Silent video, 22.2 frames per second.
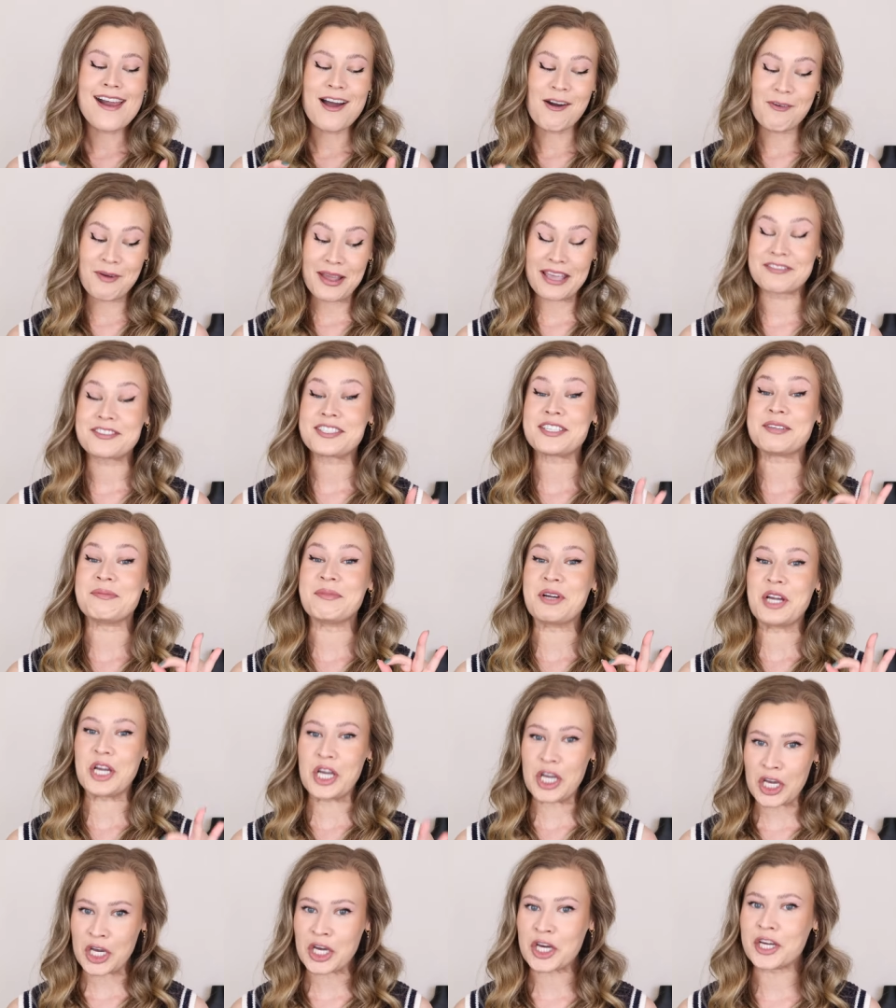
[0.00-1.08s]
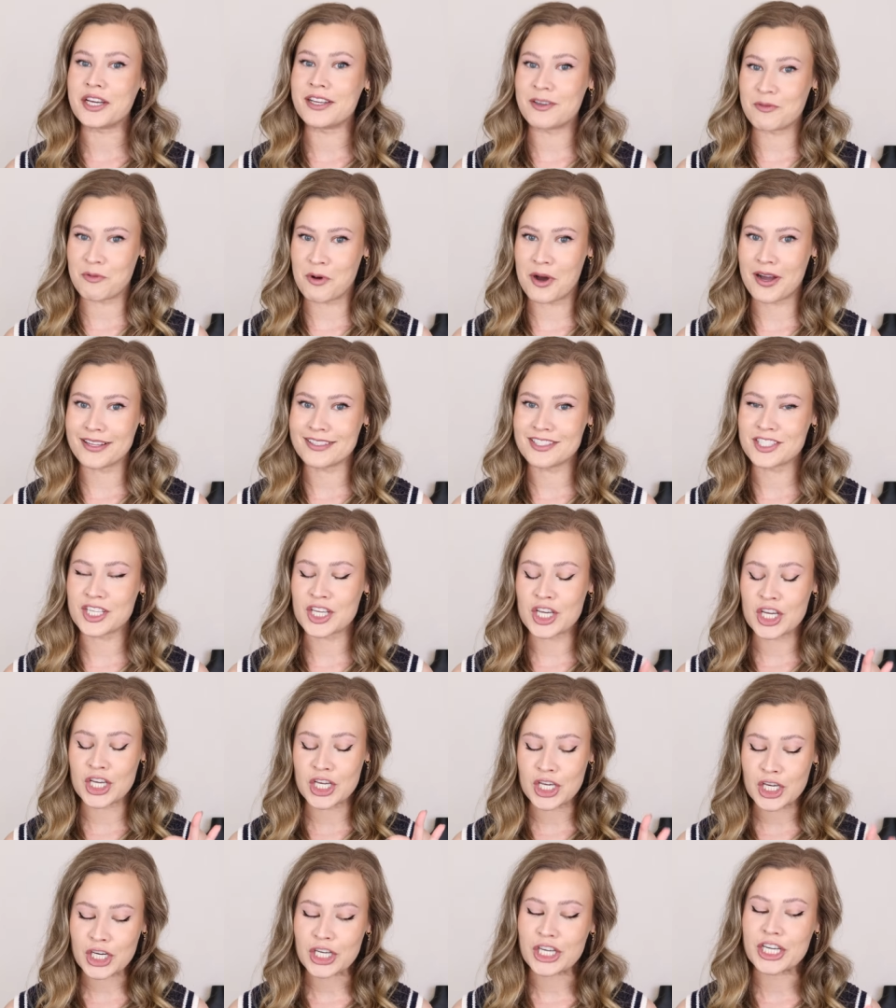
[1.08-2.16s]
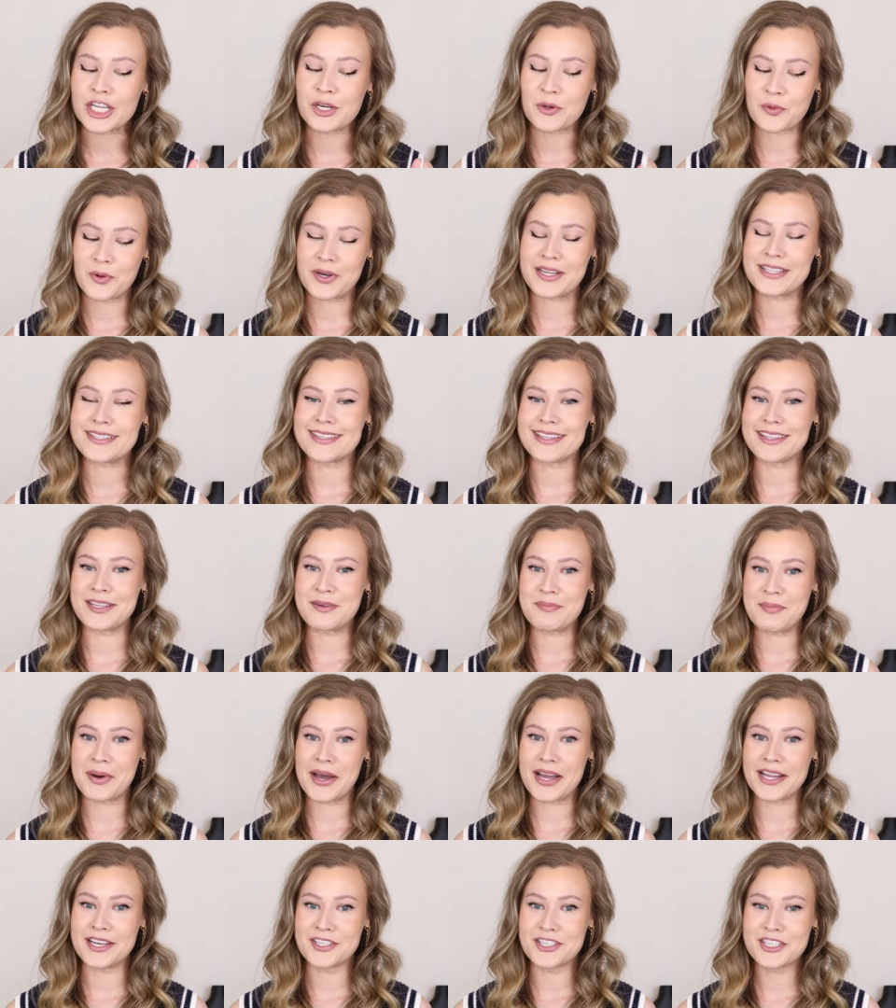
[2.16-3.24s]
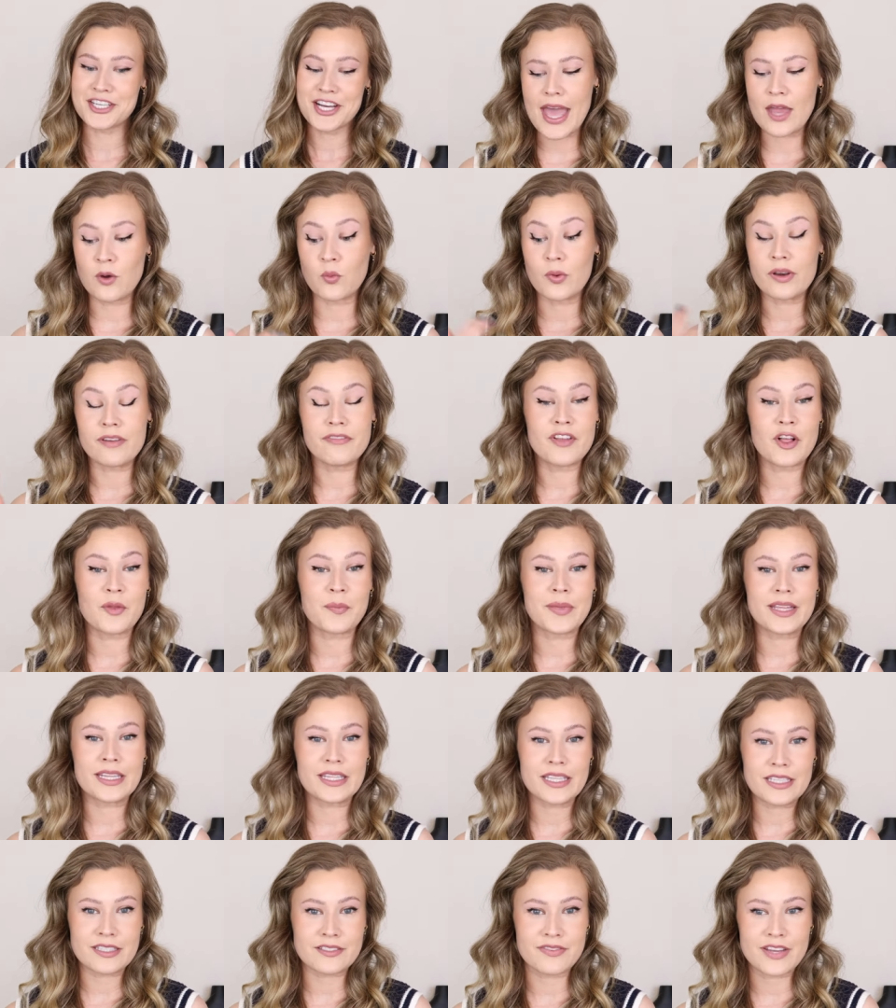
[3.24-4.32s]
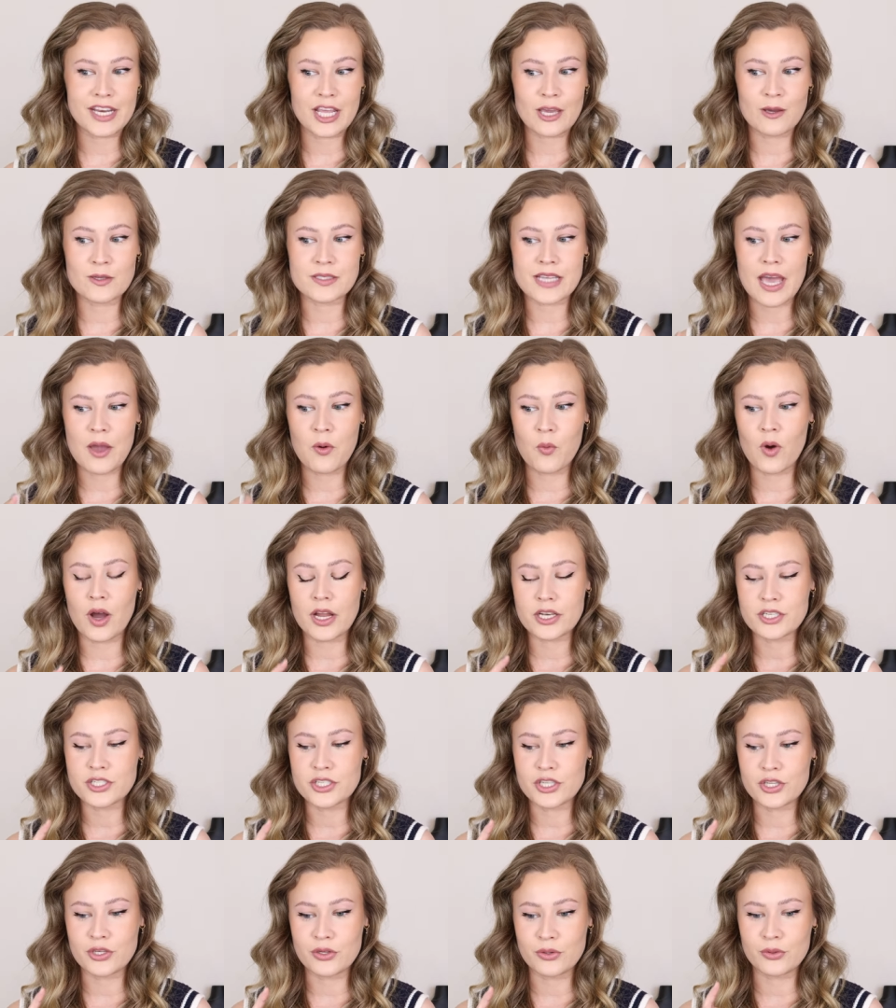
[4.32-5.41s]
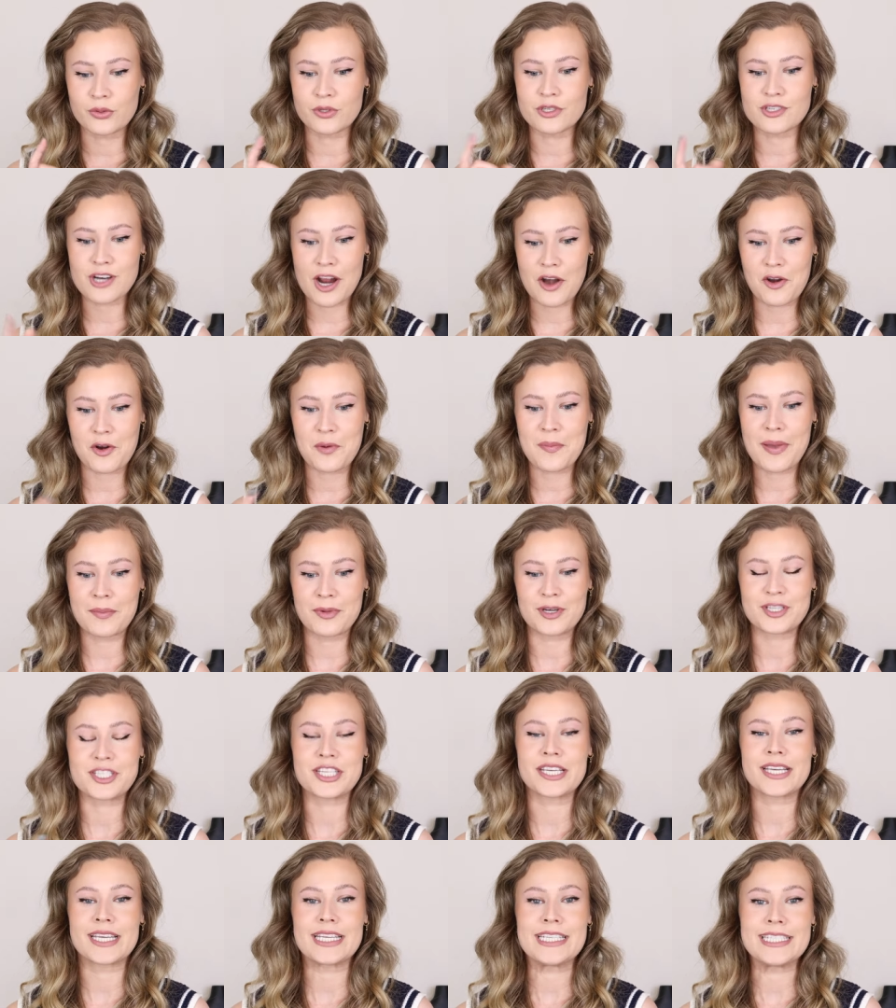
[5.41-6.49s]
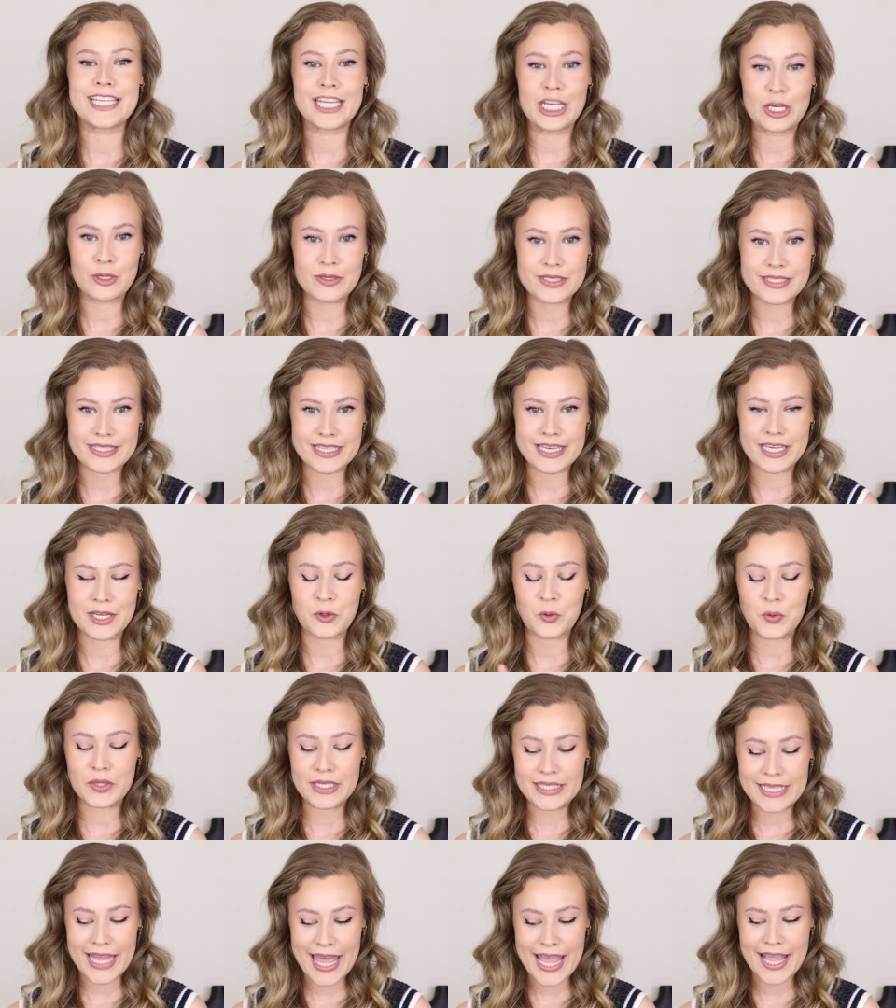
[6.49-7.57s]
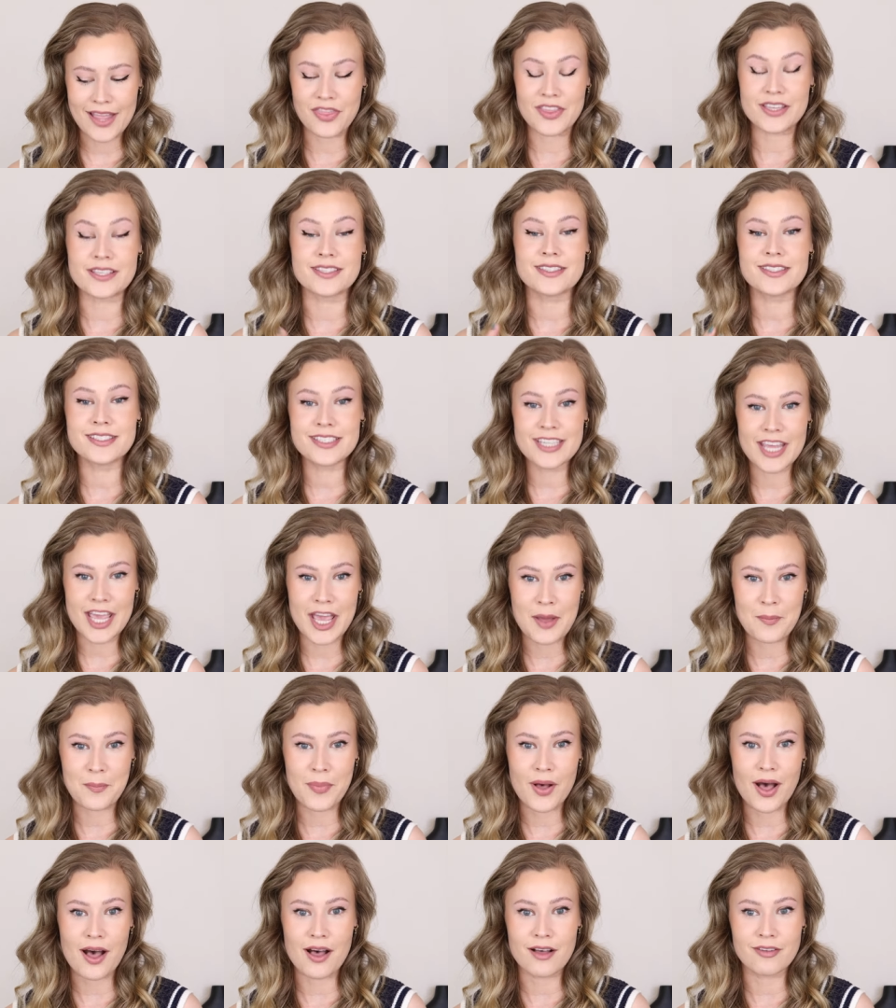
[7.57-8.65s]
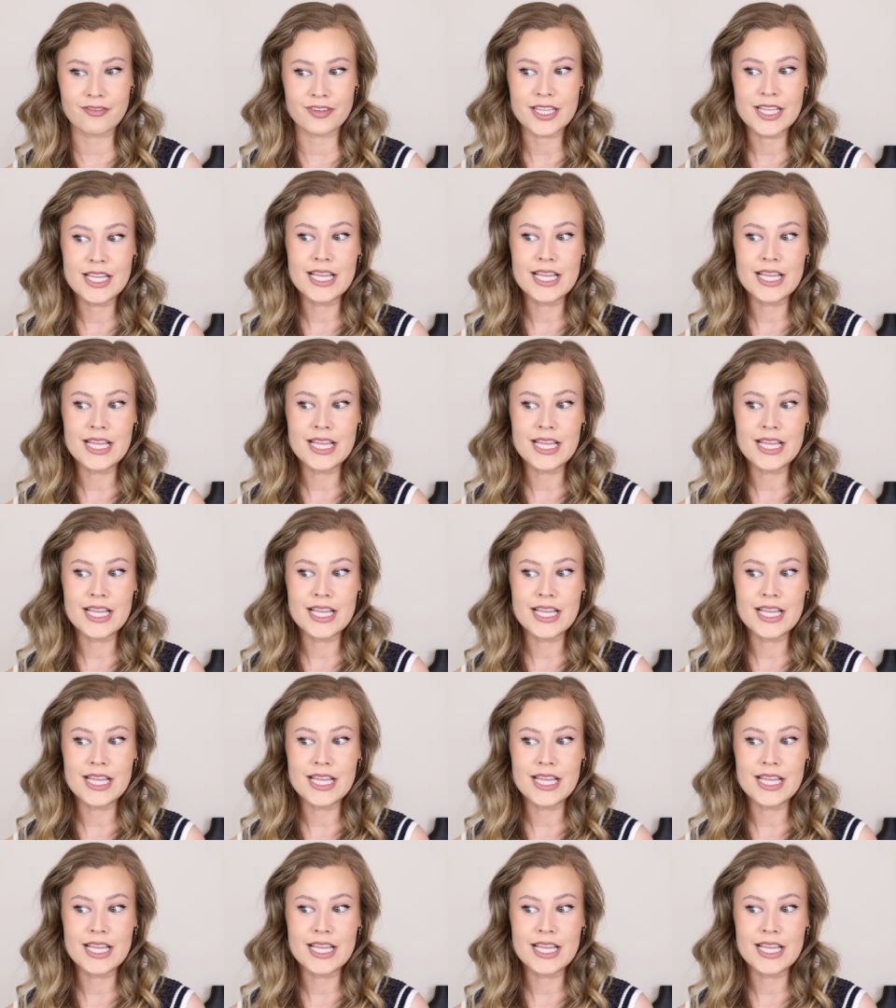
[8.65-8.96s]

we have some good ones, good ones in the bunch. And when filming these videos, I want to try to remember to continuously relay this tip of